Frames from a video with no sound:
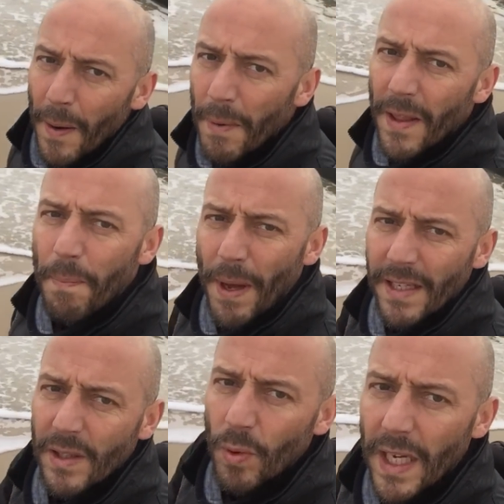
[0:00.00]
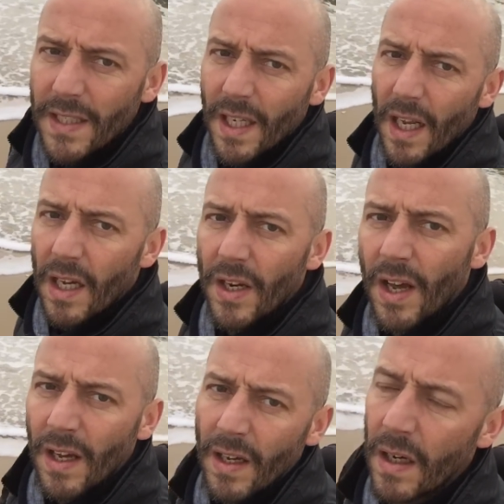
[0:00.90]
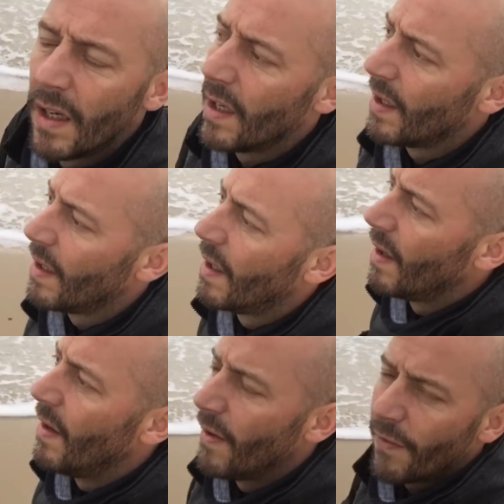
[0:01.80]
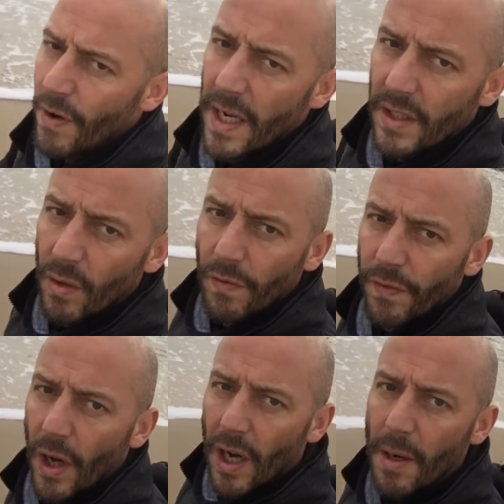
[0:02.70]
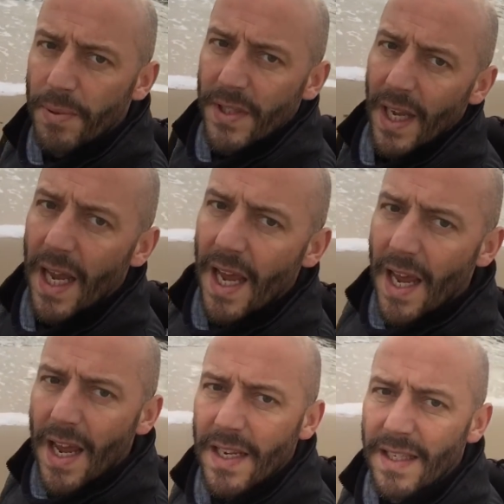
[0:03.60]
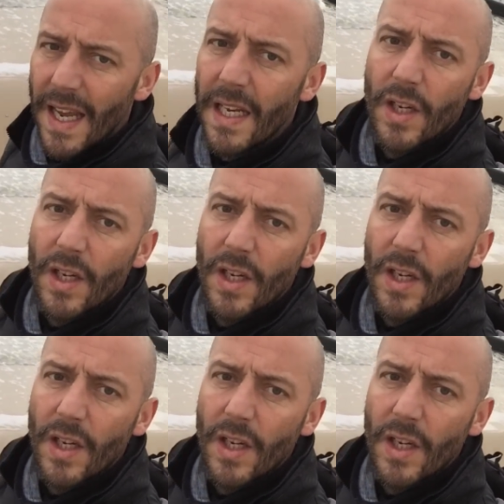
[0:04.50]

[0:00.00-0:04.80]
But the best way to learn phrasal verbs is in